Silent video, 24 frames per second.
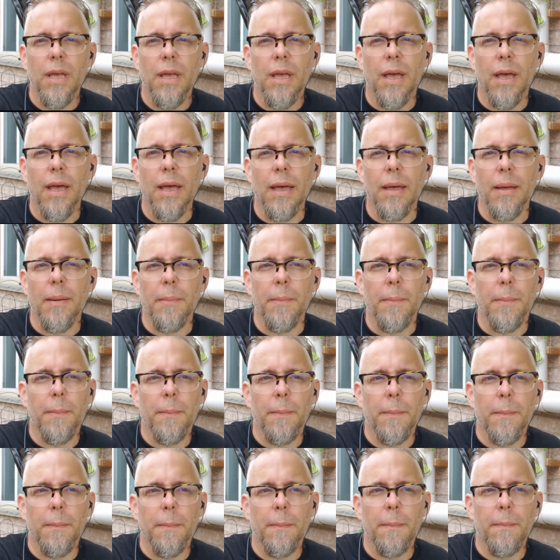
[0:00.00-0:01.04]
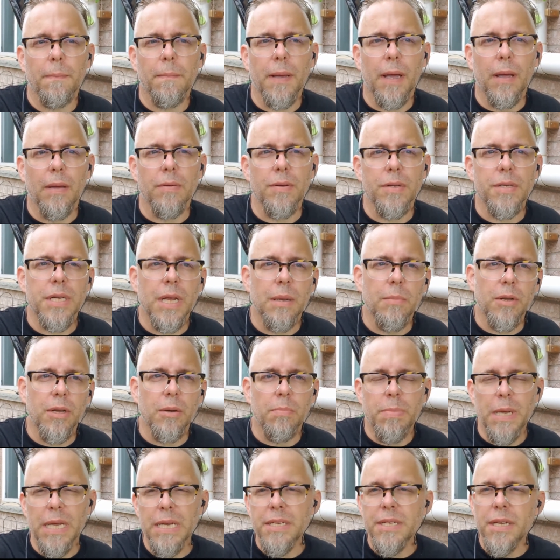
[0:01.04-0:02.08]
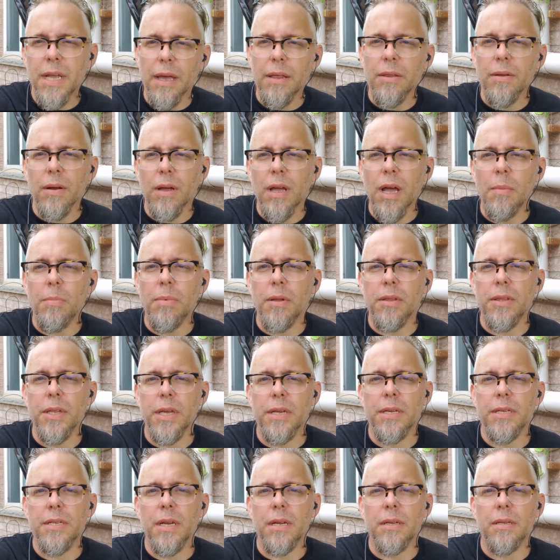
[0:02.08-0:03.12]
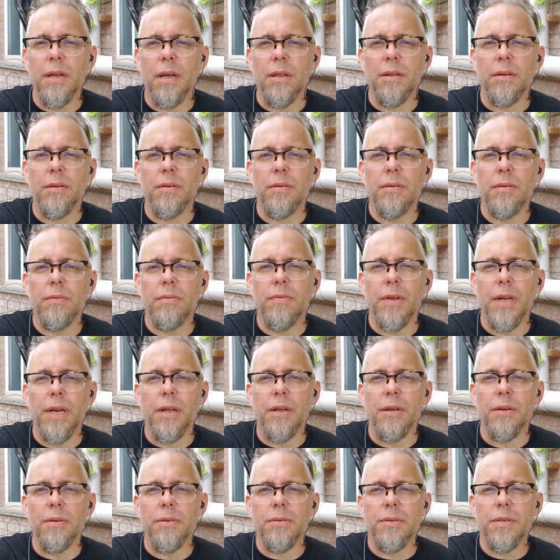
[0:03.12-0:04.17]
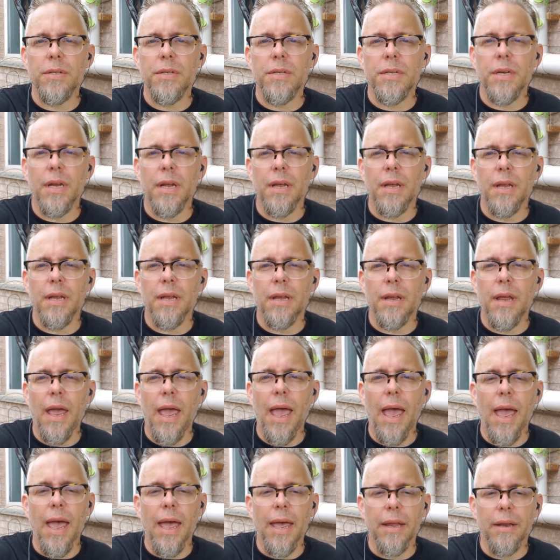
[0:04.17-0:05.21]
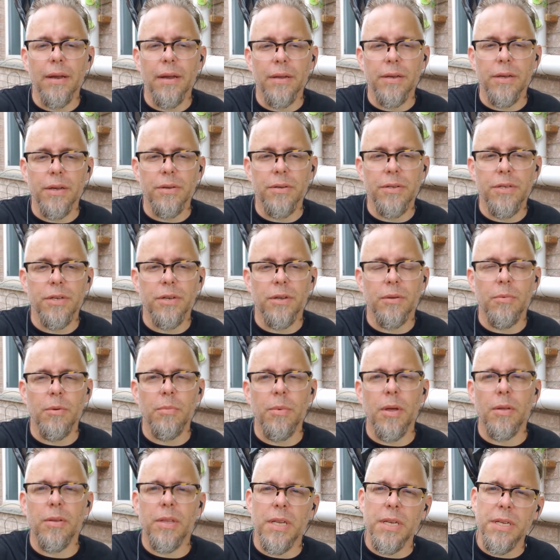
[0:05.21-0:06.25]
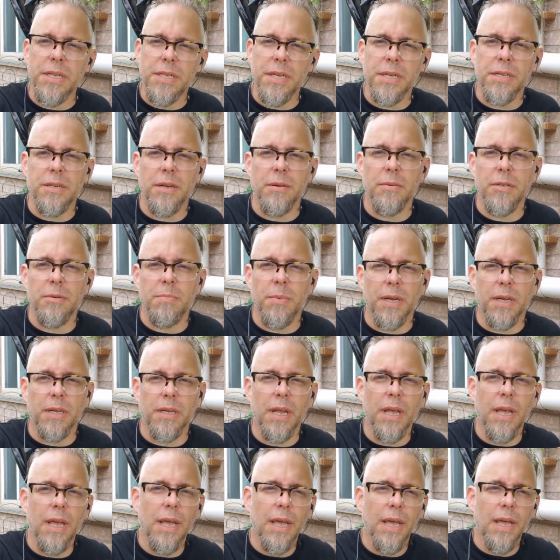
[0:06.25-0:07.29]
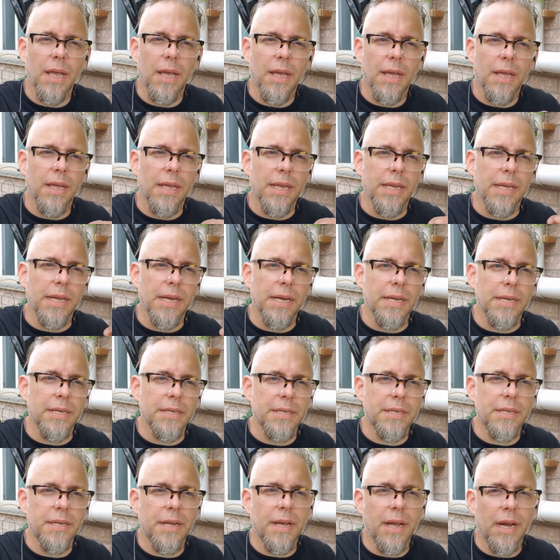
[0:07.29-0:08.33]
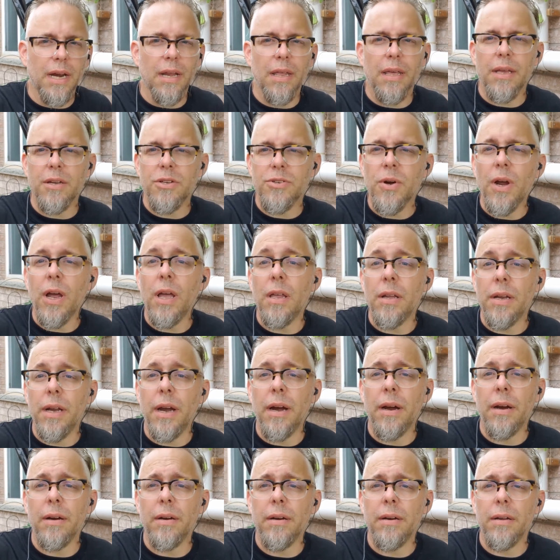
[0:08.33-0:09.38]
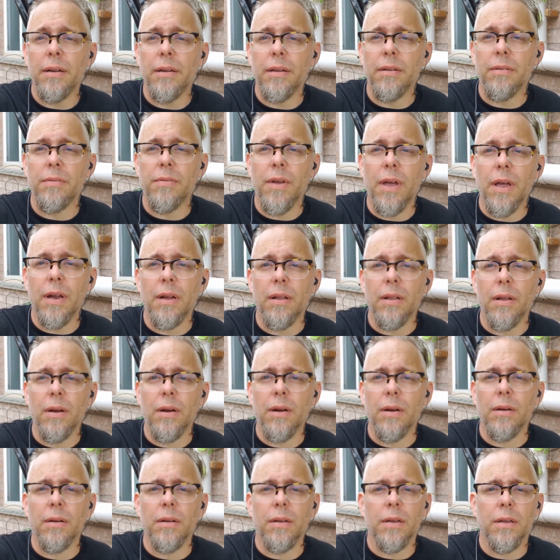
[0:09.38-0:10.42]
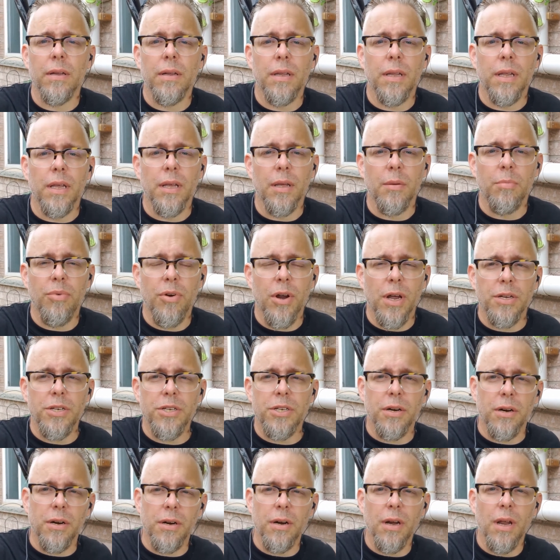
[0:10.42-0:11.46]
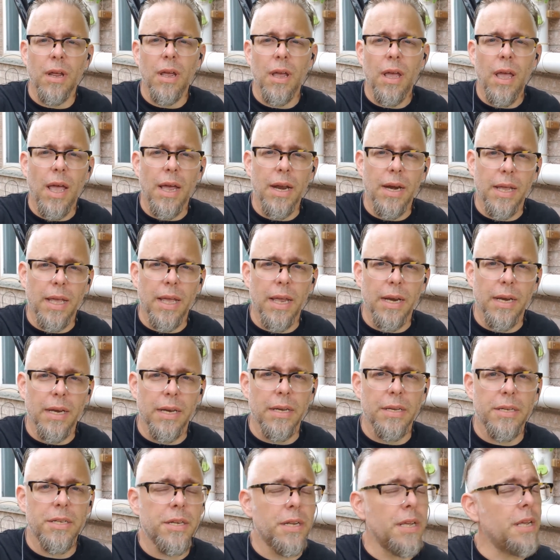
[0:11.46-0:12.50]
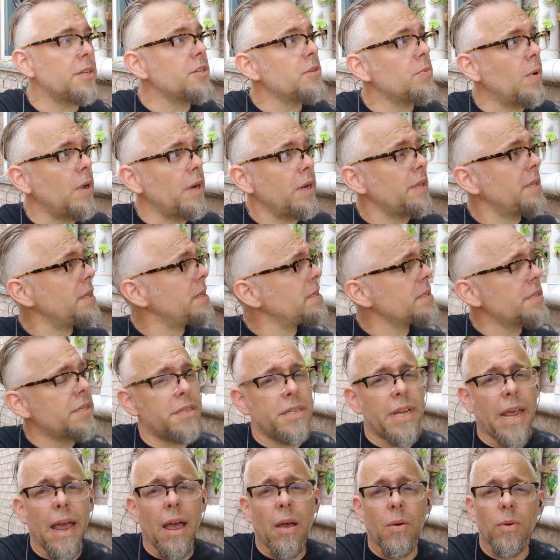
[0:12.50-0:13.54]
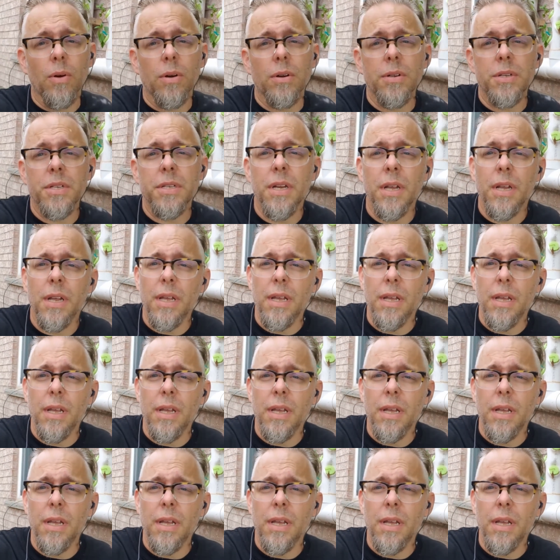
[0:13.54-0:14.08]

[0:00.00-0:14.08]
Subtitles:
I was able to piece together a couple things that other videos had on YouTube about these systems, but it is kind of like a trial and error. You've got to learn the pressure, how to get it into each one of these towers